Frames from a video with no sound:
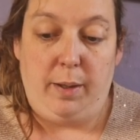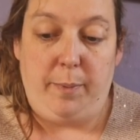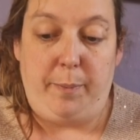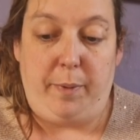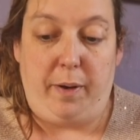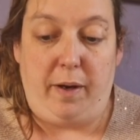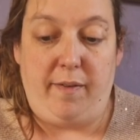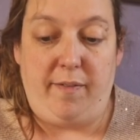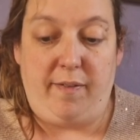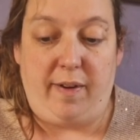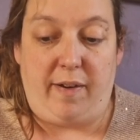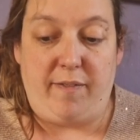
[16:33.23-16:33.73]

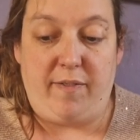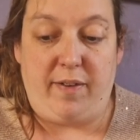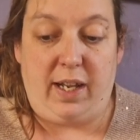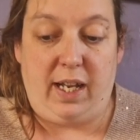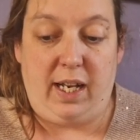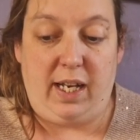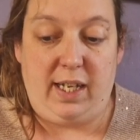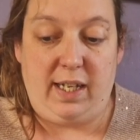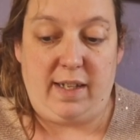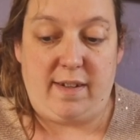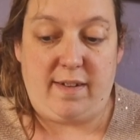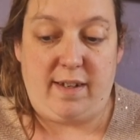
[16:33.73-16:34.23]
Both have a
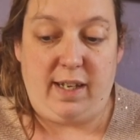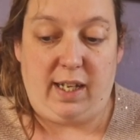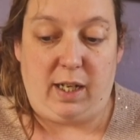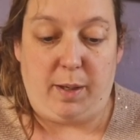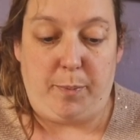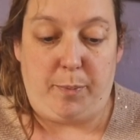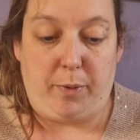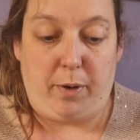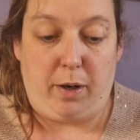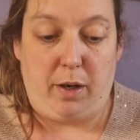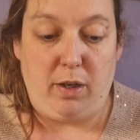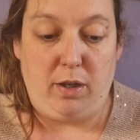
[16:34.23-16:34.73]
holistic
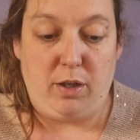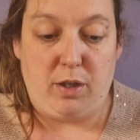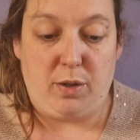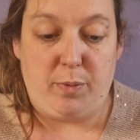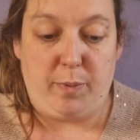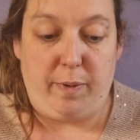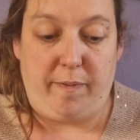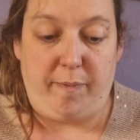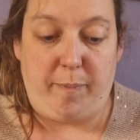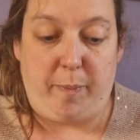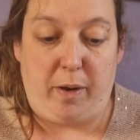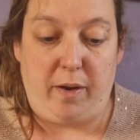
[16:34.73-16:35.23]
approach,
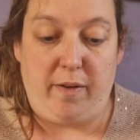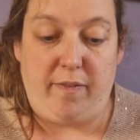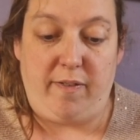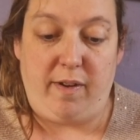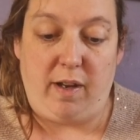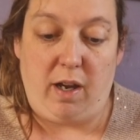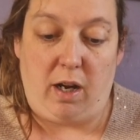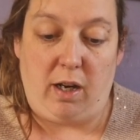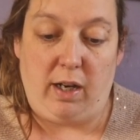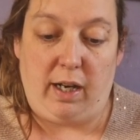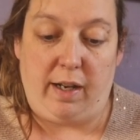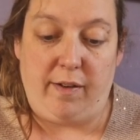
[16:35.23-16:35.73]
with both
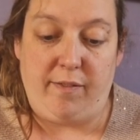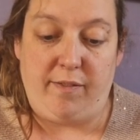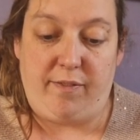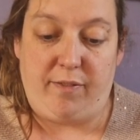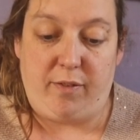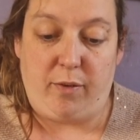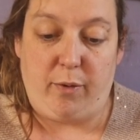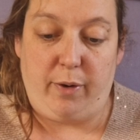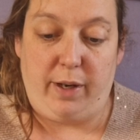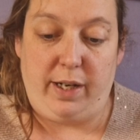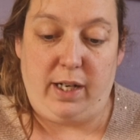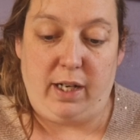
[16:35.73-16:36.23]
Jung and
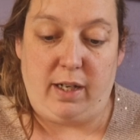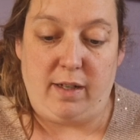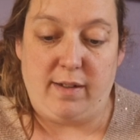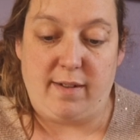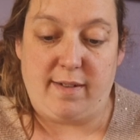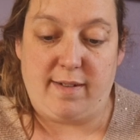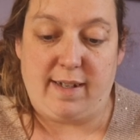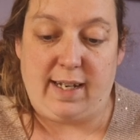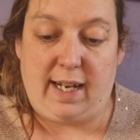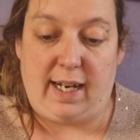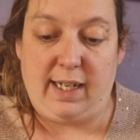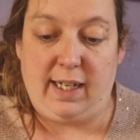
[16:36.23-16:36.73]
Freud
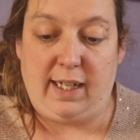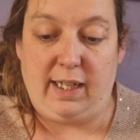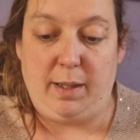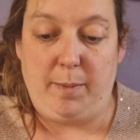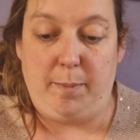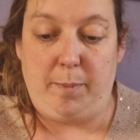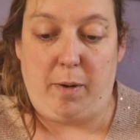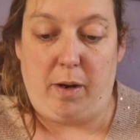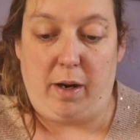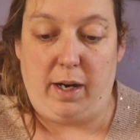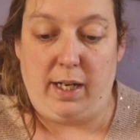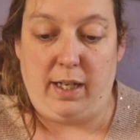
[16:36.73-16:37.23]
understanding the
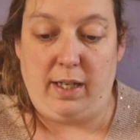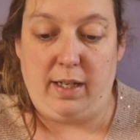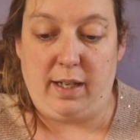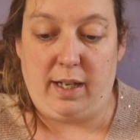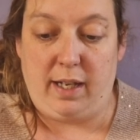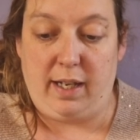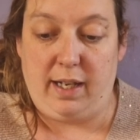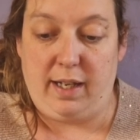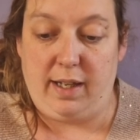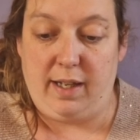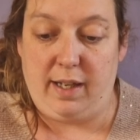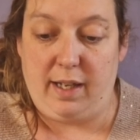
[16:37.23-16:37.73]
mind
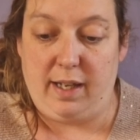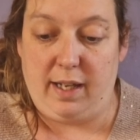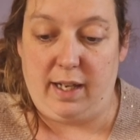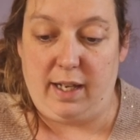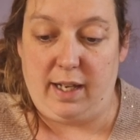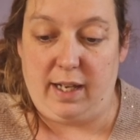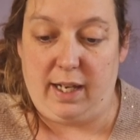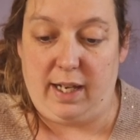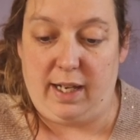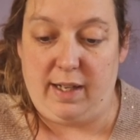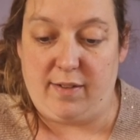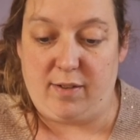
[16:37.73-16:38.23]

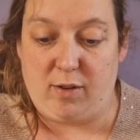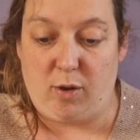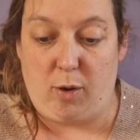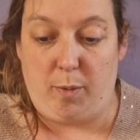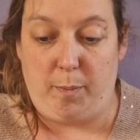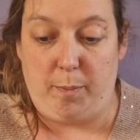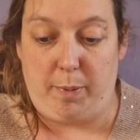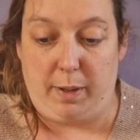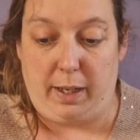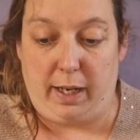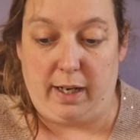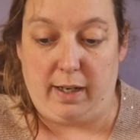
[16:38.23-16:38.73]
is
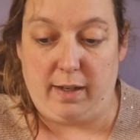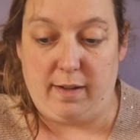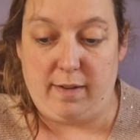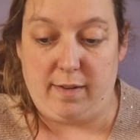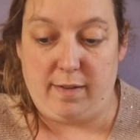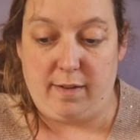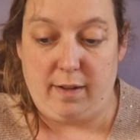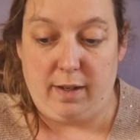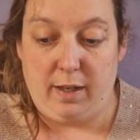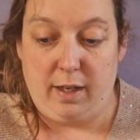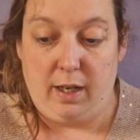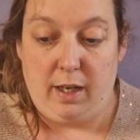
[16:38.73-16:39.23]
complex.